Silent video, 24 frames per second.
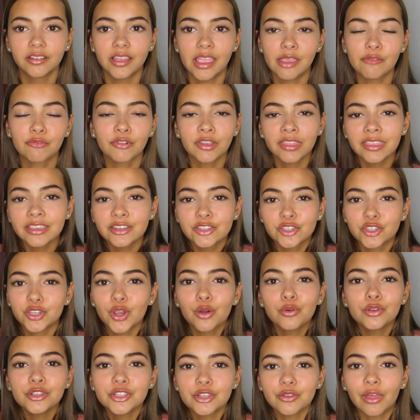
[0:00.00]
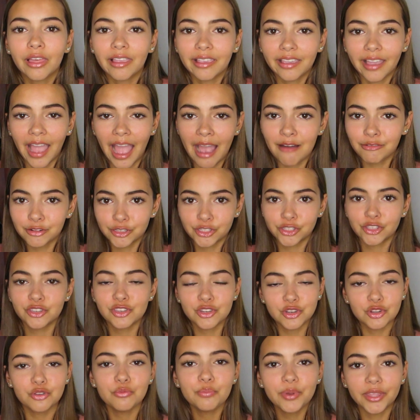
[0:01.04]
it really shows you like how
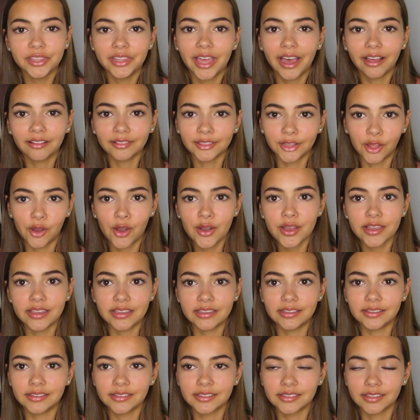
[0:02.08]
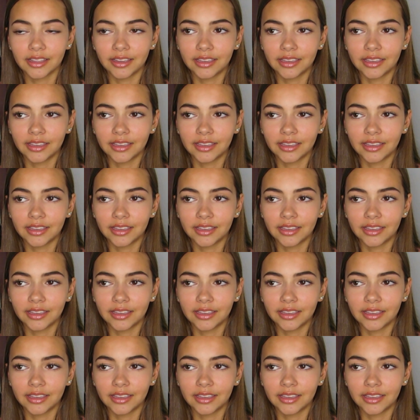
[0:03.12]
stupid that law is.